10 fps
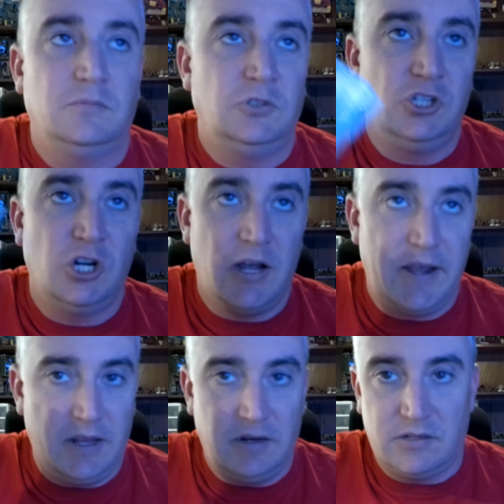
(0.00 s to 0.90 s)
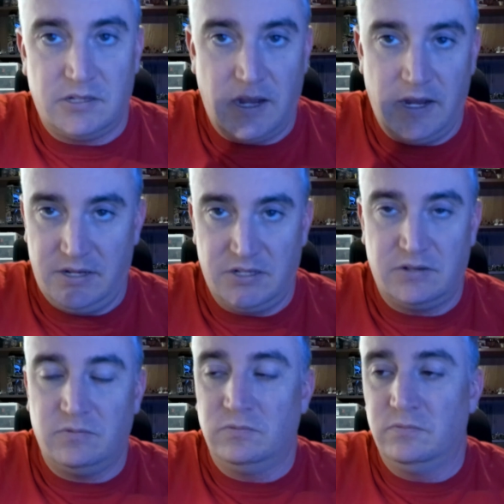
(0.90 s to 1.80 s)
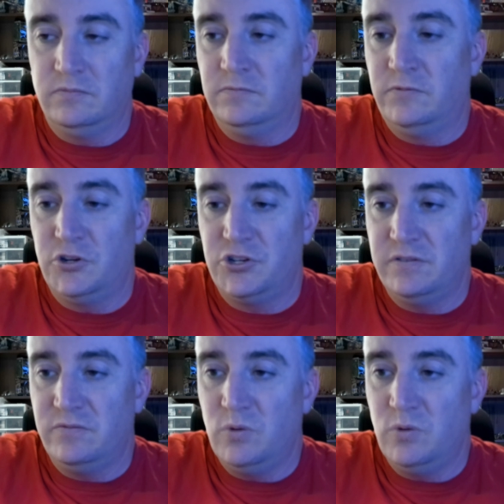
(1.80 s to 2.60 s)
giant sized version of